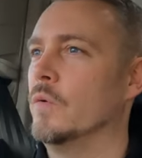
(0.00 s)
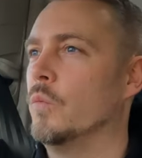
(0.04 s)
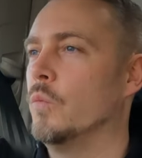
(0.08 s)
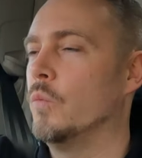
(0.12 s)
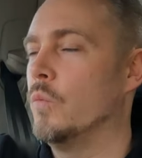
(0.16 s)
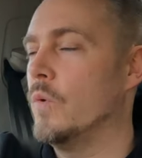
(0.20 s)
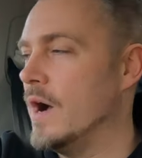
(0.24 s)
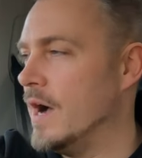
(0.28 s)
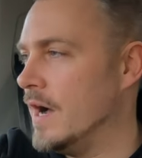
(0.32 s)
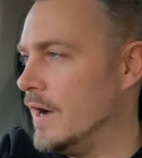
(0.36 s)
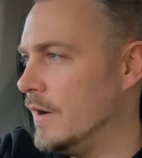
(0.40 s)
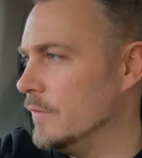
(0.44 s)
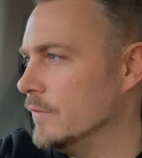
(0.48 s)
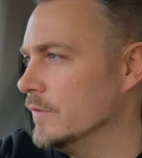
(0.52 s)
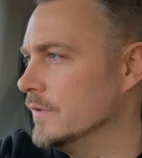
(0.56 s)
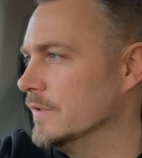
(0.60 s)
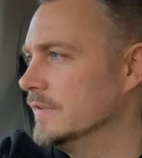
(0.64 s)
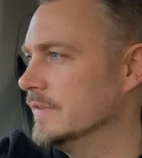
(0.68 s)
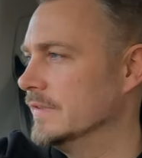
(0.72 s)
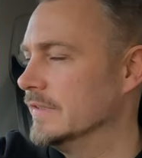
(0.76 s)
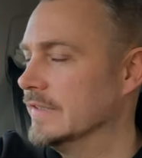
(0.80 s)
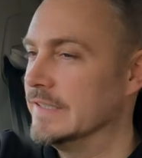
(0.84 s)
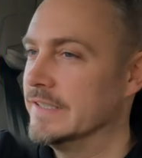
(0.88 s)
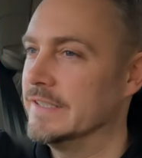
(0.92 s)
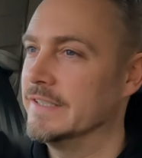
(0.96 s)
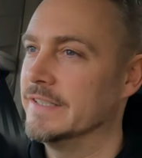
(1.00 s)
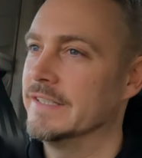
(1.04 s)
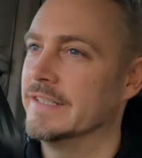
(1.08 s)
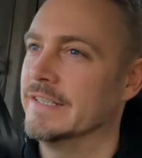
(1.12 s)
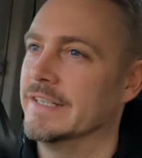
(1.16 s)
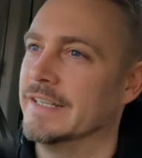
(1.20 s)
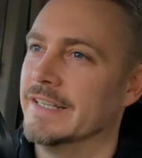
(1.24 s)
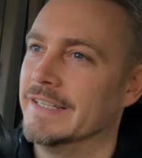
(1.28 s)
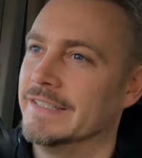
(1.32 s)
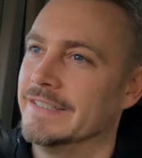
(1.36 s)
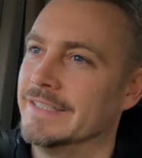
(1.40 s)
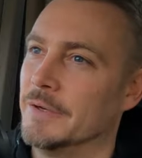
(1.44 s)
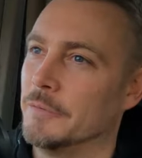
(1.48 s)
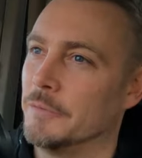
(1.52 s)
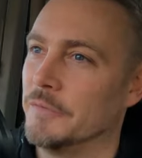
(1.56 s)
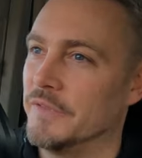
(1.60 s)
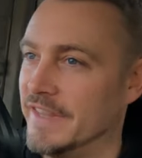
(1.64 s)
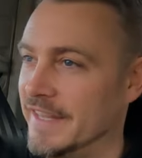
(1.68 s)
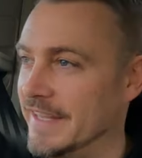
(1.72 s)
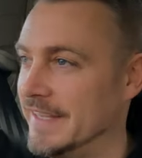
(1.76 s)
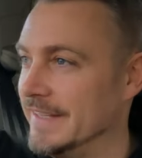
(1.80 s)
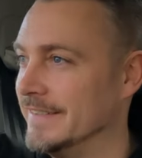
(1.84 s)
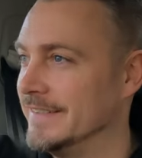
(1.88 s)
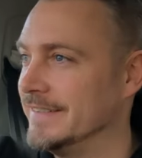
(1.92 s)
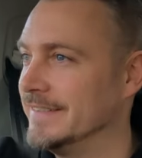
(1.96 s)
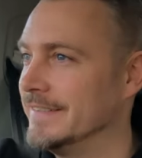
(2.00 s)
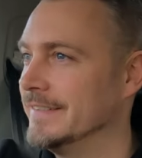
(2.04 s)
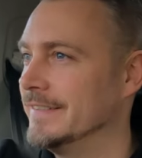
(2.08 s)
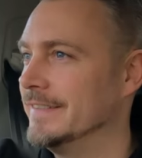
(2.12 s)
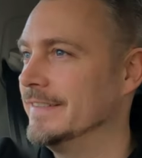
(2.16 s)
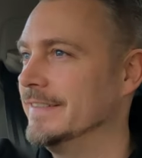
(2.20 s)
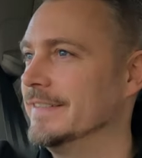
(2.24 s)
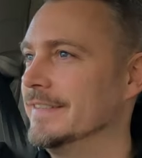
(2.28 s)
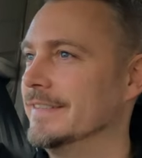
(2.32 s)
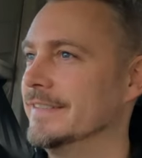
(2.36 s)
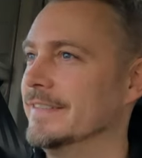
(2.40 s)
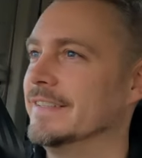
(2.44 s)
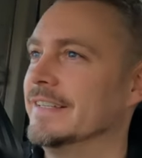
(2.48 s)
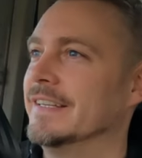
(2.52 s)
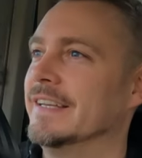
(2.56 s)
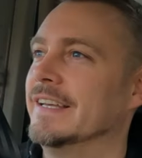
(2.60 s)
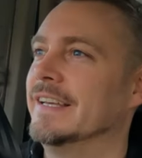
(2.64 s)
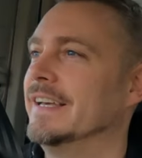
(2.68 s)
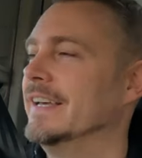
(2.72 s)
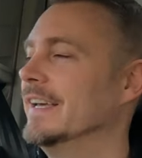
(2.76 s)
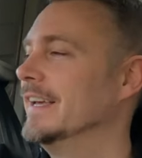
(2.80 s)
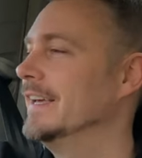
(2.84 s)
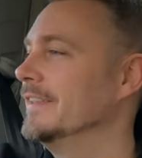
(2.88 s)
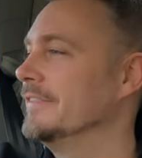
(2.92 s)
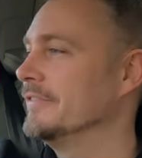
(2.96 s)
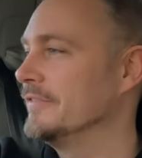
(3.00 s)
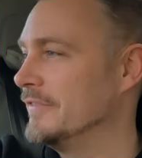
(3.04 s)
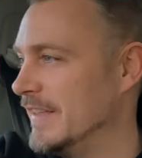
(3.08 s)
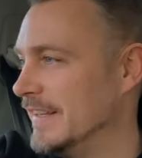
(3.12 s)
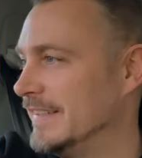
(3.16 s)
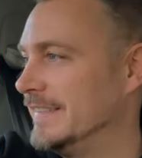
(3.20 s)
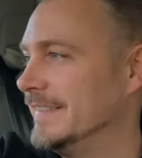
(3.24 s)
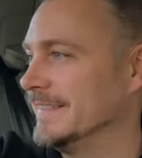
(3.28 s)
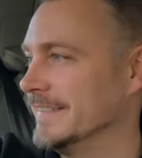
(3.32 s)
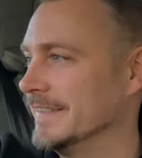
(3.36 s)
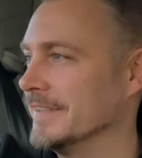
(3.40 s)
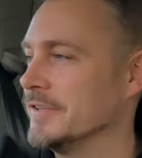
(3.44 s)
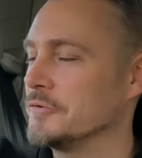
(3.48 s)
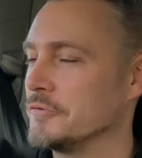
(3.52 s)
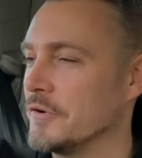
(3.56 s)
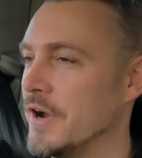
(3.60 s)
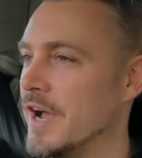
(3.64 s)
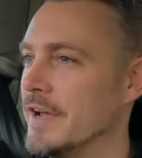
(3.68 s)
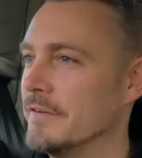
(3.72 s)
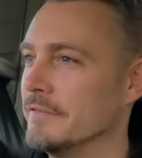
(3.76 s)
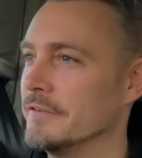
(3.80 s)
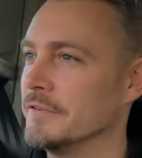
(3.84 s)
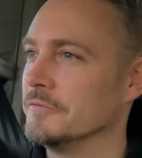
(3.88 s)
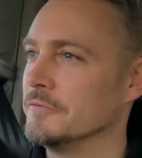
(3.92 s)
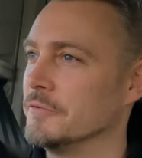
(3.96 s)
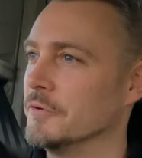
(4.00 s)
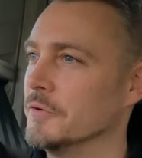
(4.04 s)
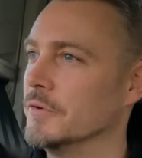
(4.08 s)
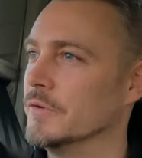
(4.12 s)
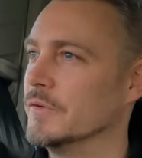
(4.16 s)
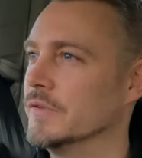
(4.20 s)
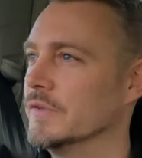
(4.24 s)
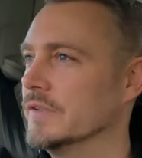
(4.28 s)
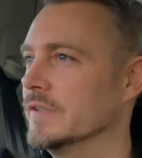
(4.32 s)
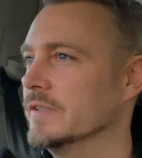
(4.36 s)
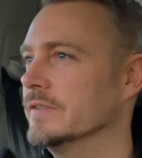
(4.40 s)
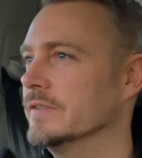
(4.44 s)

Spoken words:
Wow. Now this is a driving road.